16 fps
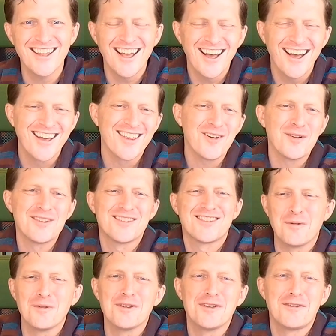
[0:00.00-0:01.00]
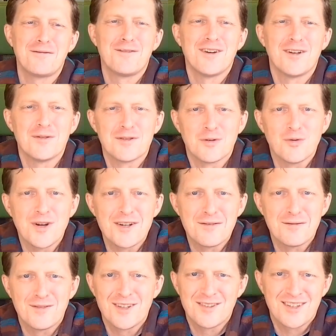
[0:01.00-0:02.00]
yeah, that was really fun. It was a great
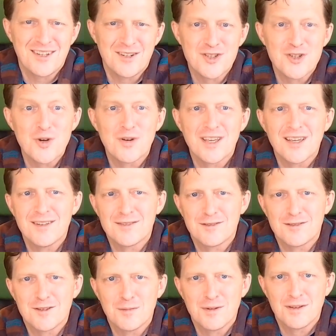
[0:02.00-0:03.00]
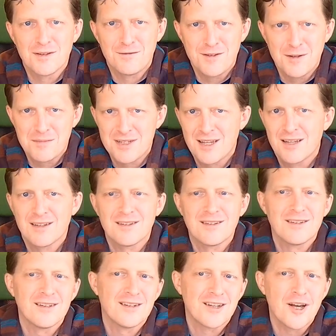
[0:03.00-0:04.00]
event, kind of showcases some of the
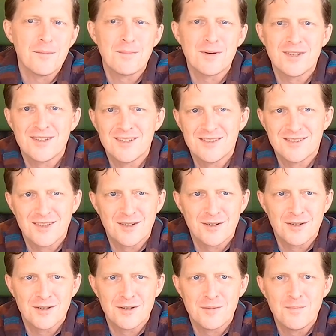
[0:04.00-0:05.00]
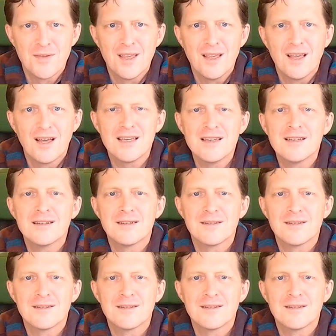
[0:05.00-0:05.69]
FemTech companies that are in